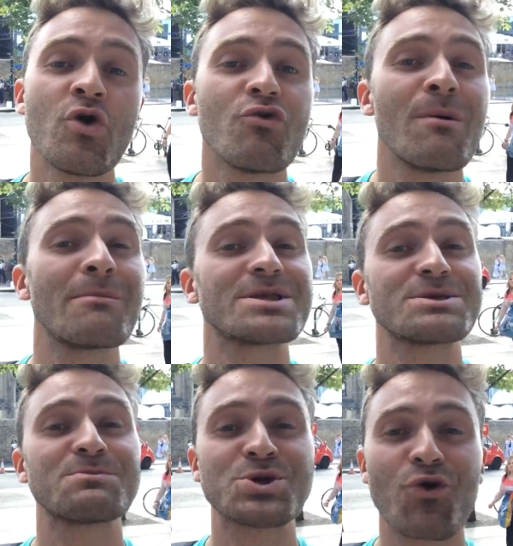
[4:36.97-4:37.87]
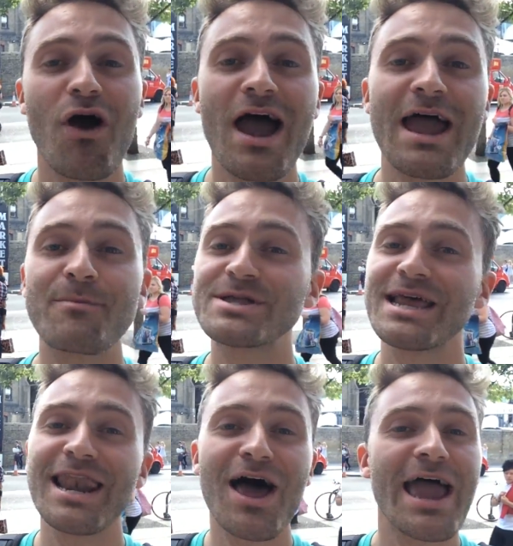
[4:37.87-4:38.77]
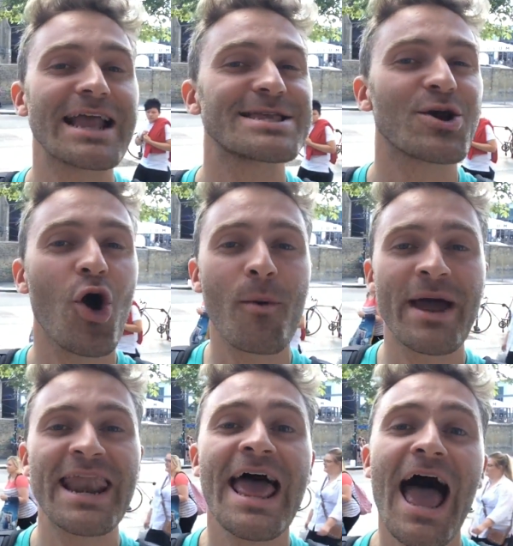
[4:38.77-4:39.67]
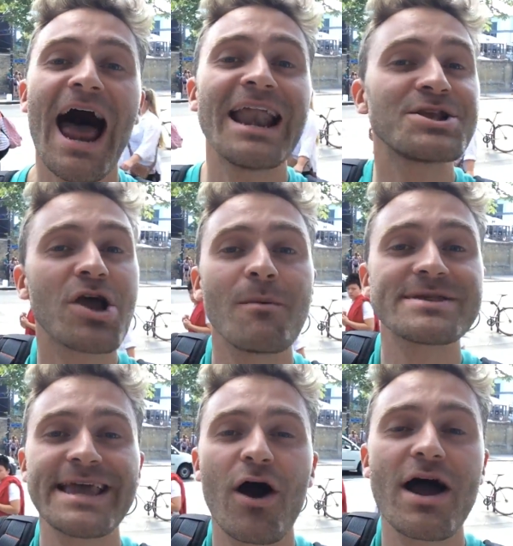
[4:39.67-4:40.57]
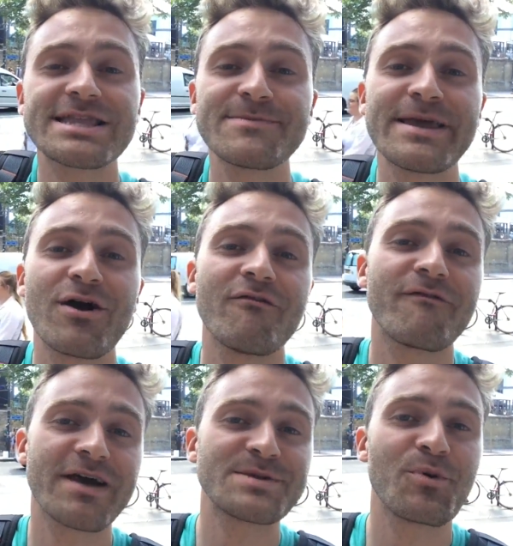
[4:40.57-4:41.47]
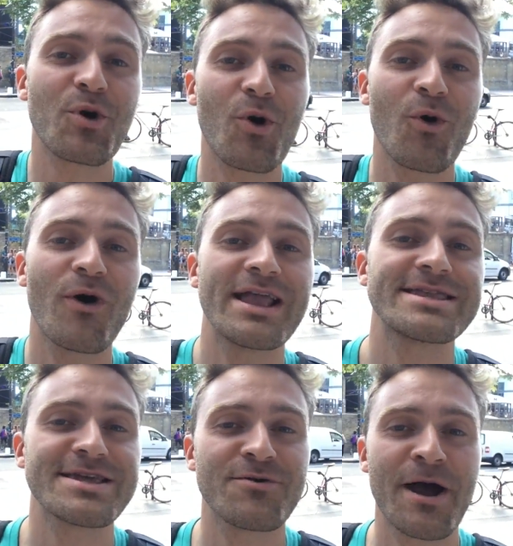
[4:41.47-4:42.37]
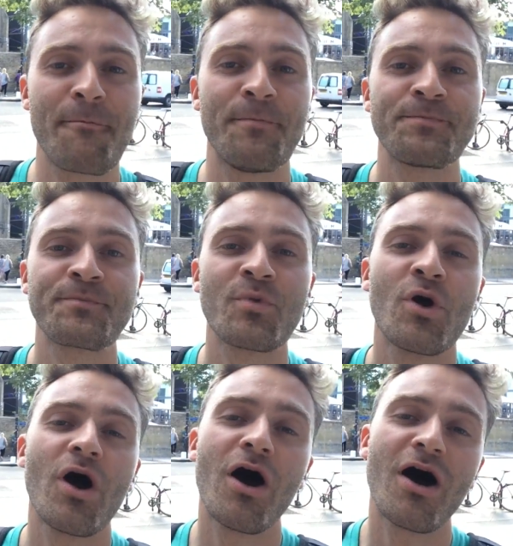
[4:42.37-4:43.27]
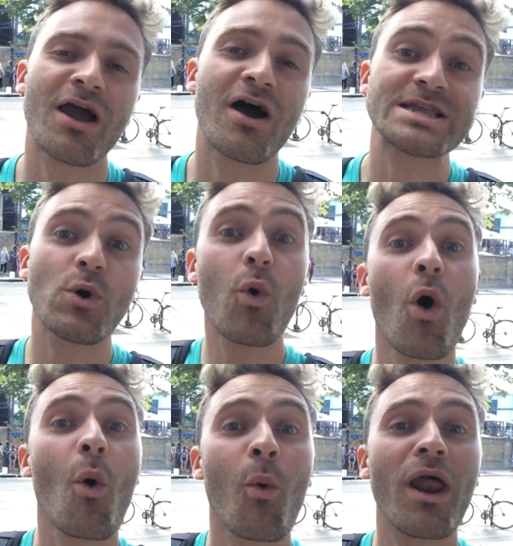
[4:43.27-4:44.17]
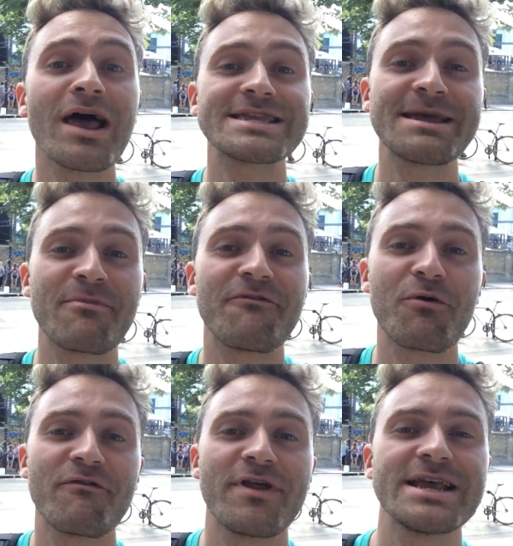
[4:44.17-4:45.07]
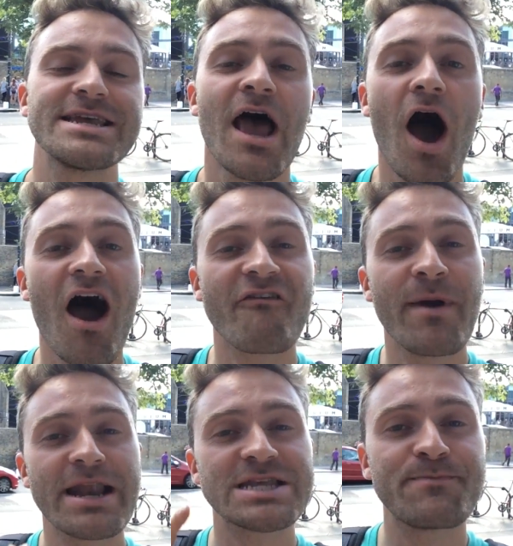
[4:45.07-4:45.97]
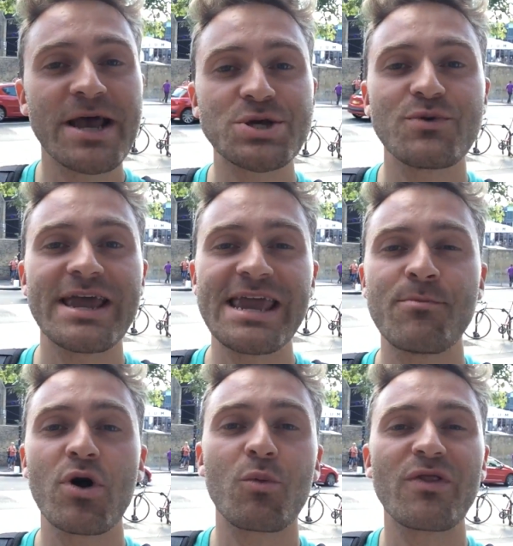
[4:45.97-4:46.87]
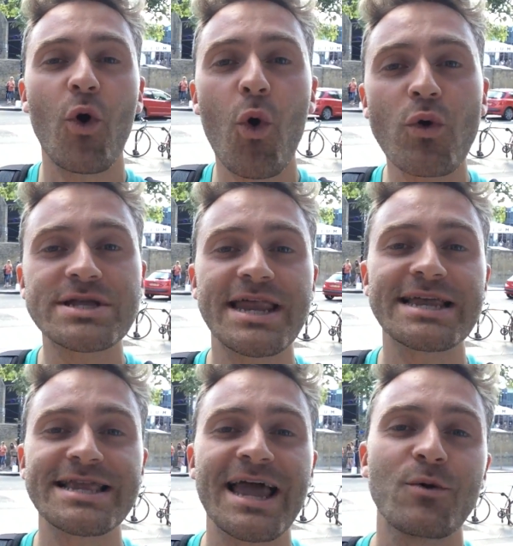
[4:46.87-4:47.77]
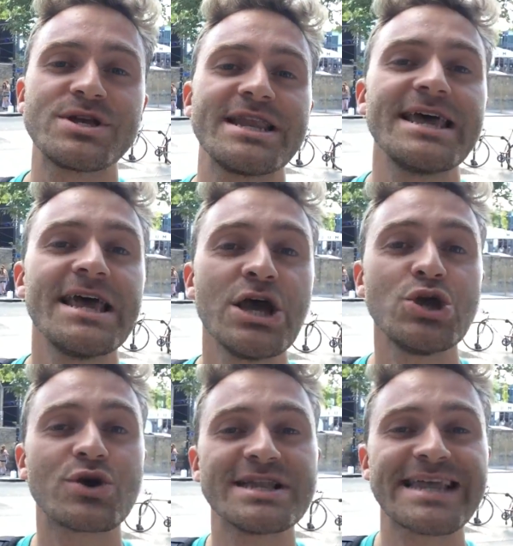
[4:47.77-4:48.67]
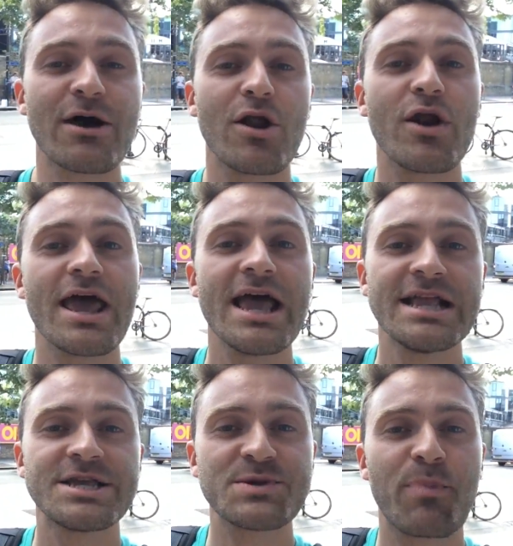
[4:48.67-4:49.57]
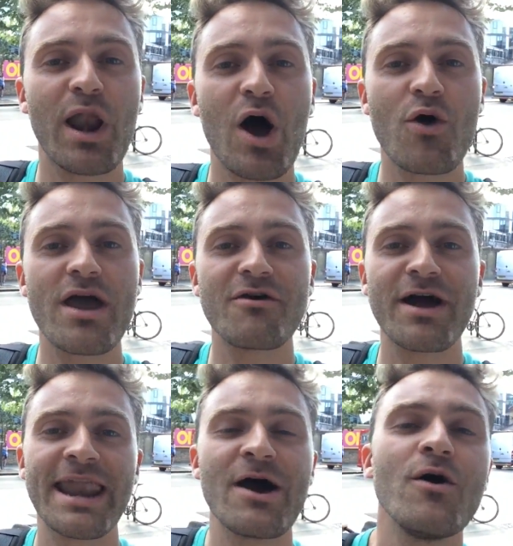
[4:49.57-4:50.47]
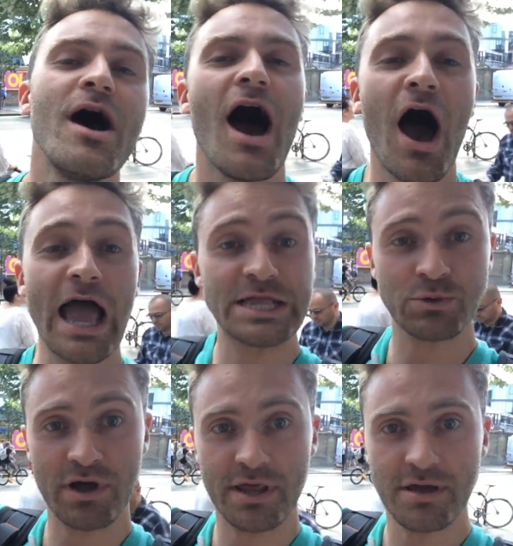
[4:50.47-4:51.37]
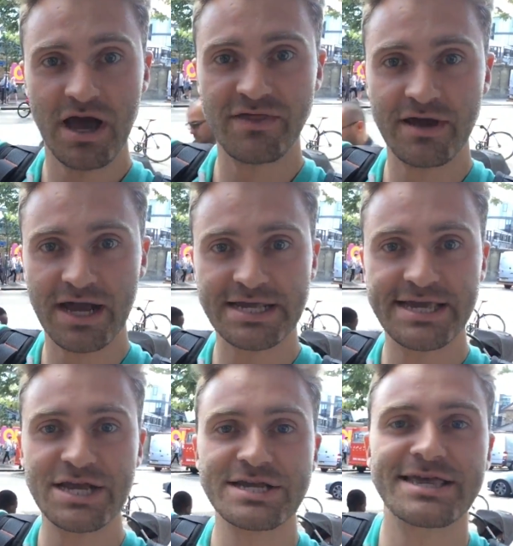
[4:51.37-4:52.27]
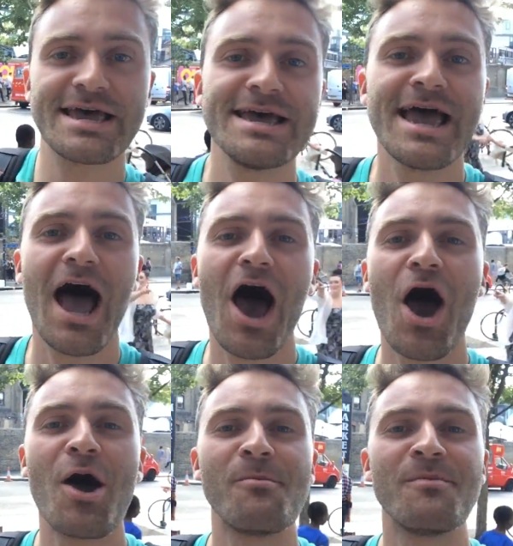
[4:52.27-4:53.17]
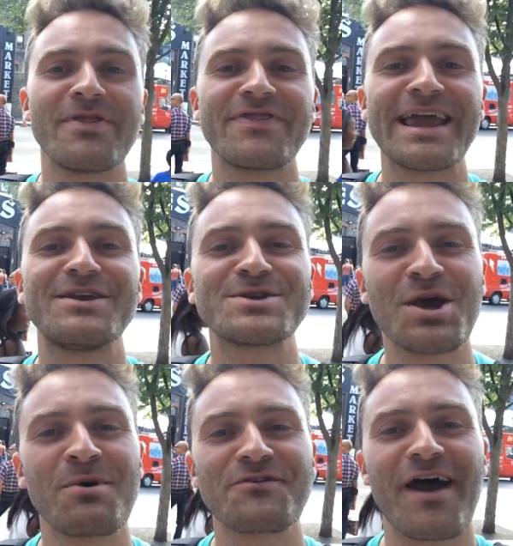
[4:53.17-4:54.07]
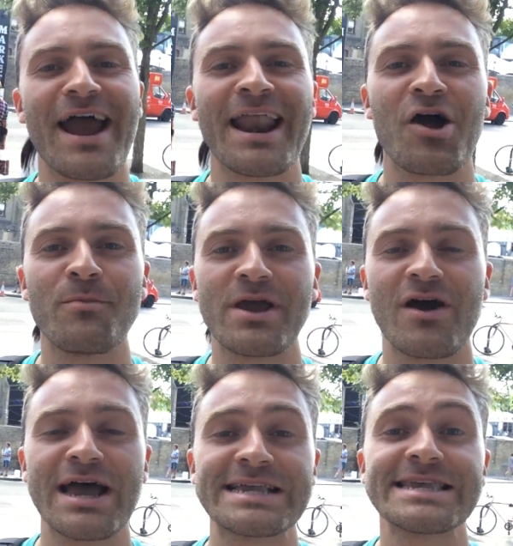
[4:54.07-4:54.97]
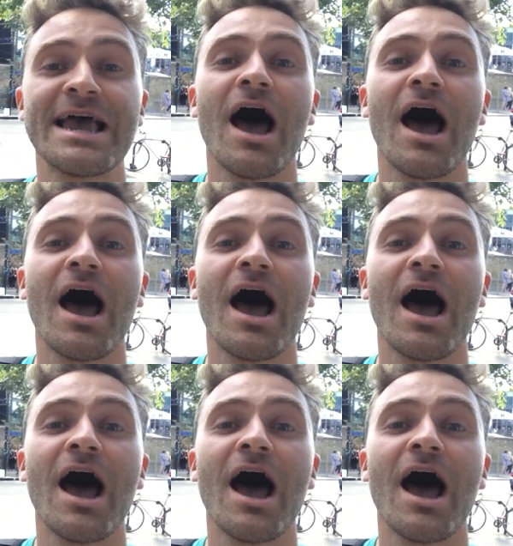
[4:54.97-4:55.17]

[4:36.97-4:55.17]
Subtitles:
Remember to subscribe, to like, to comment, and come say hi to me on Facebook or Instagram. All right, guys. Oh, one last thing before we finish. I've made a special ebook with all today's language in it. You can download it just below here right now. It's right there. I think I can see it just there. Thank you so much for hanging out with me, guys.